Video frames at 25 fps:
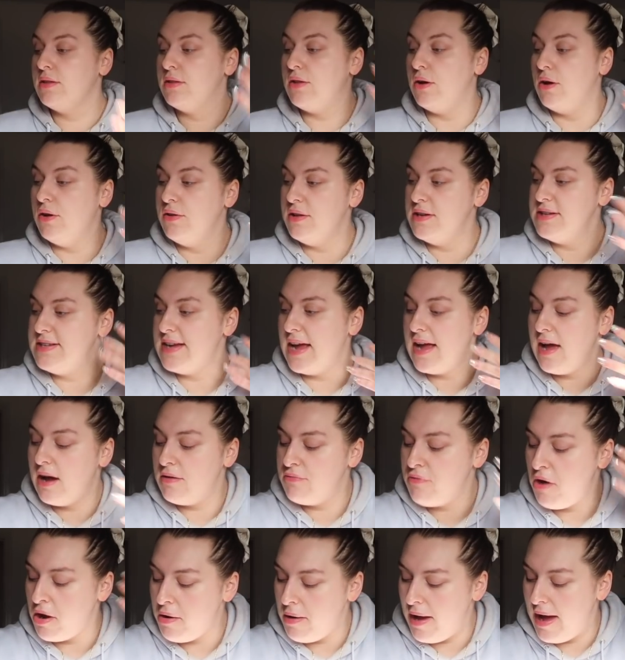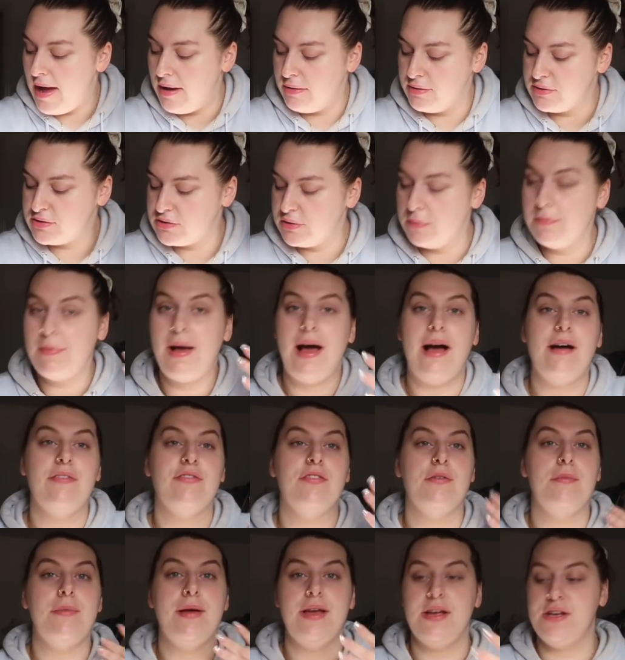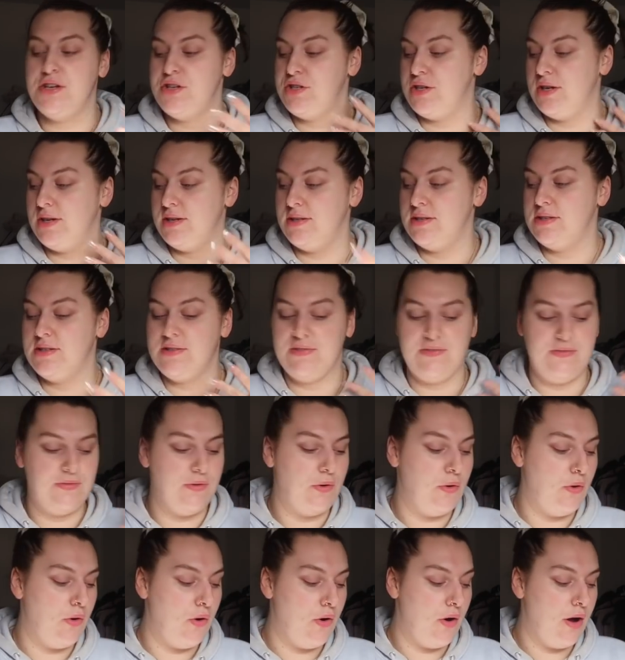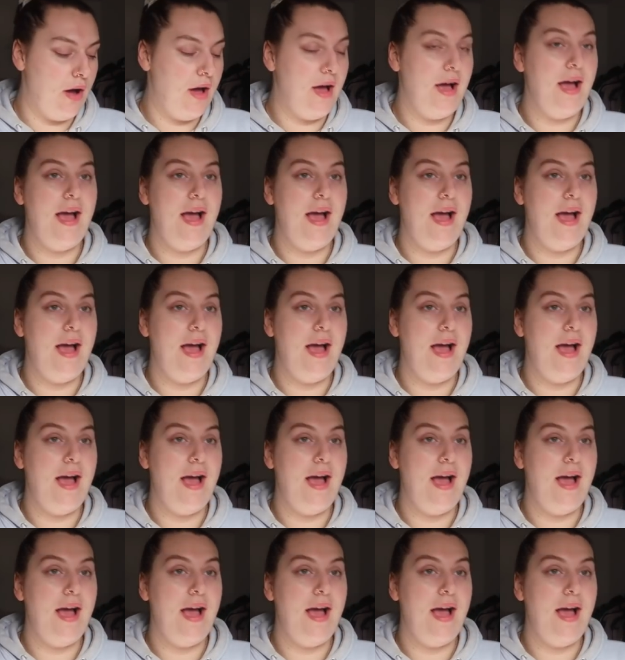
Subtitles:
The other day I wrote out some affirmations for